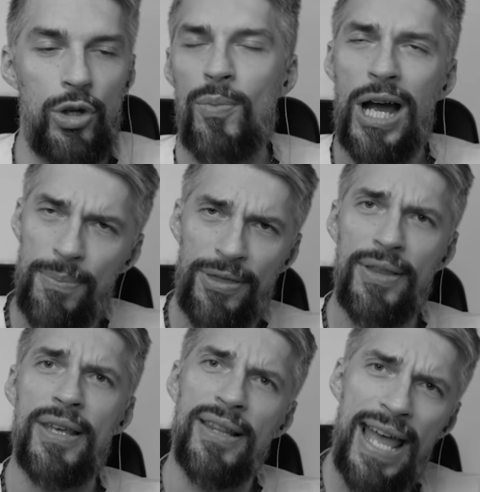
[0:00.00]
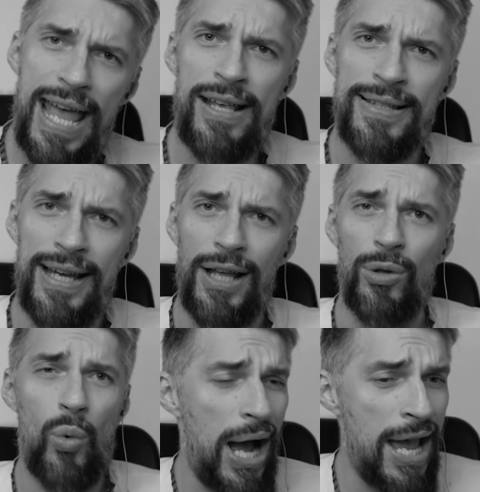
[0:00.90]
You might be thinking, hey
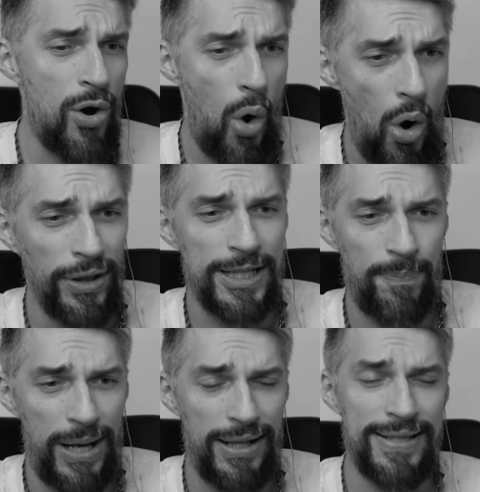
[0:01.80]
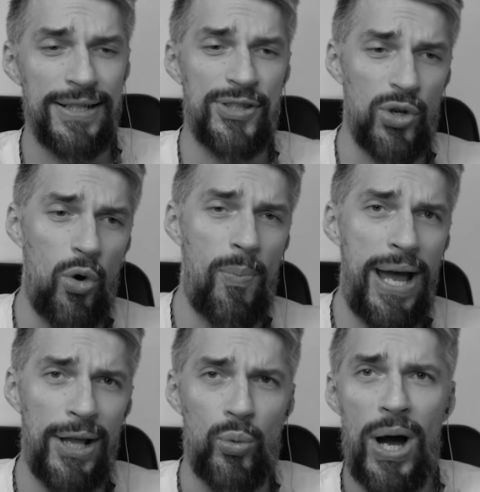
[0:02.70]
Stan, why all the spells are so
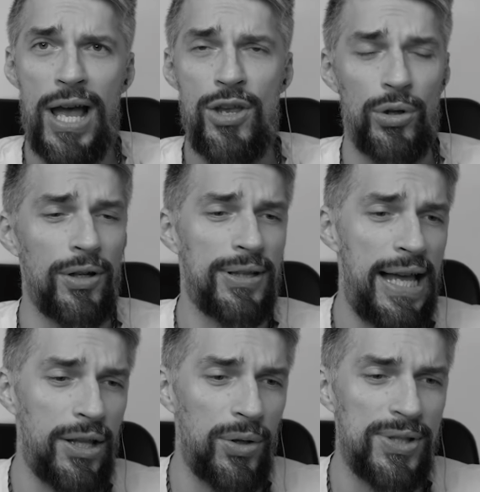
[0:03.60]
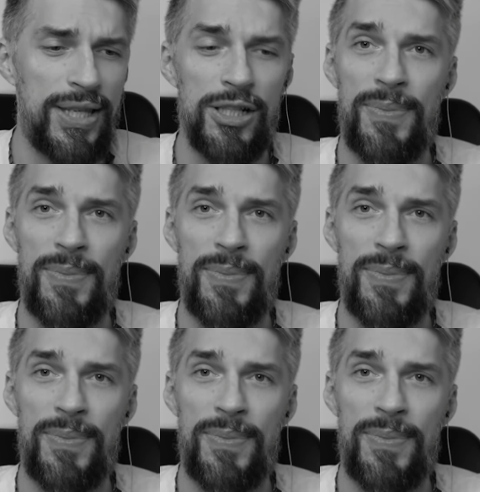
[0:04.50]
bad? Why you don't like those skills?